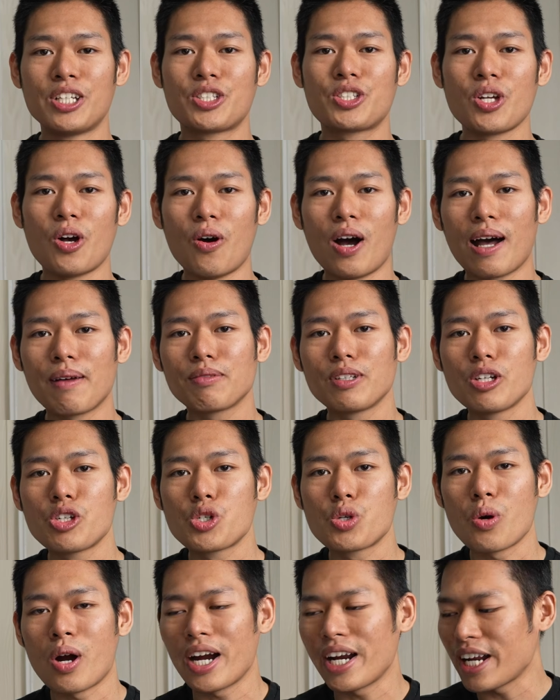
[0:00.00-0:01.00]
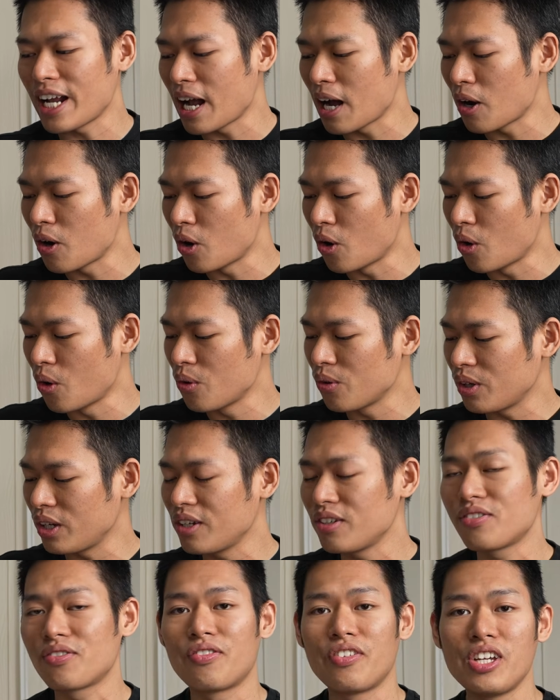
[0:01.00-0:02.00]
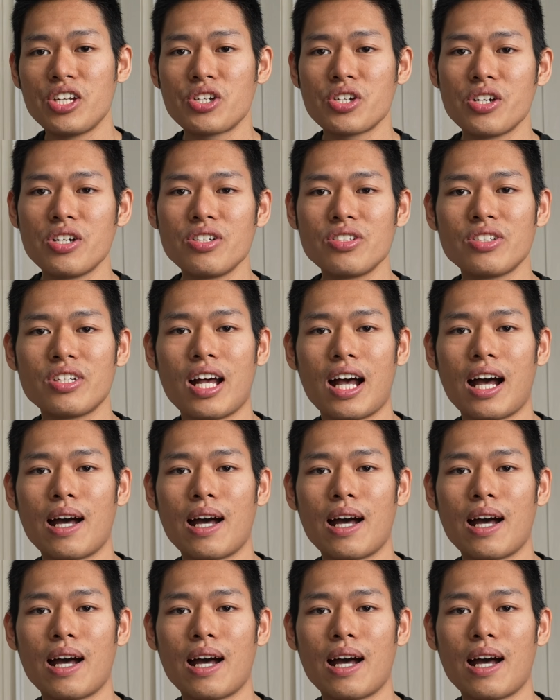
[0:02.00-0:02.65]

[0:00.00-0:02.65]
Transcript: So after trying out all its features,